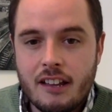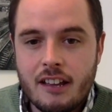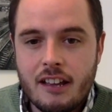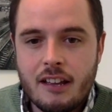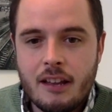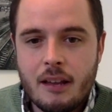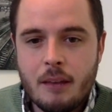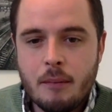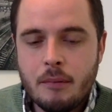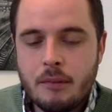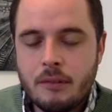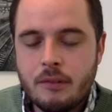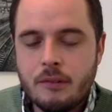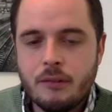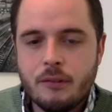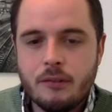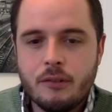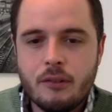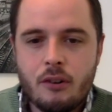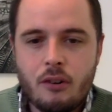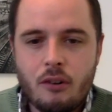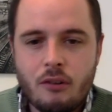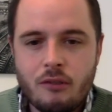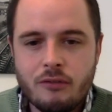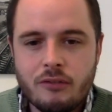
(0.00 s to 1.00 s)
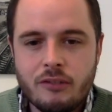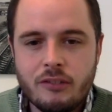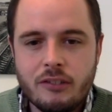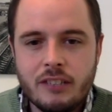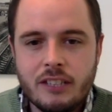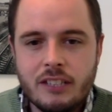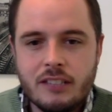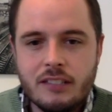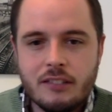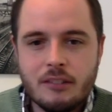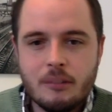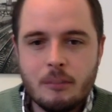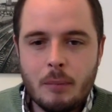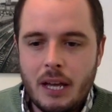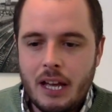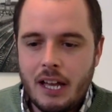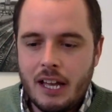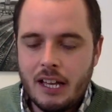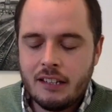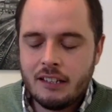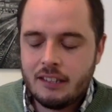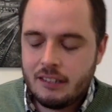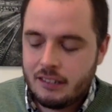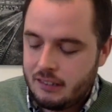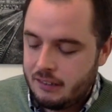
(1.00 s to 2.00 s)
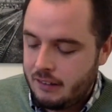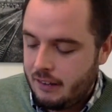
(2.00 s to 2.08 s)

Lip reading: episode of Leader's Path.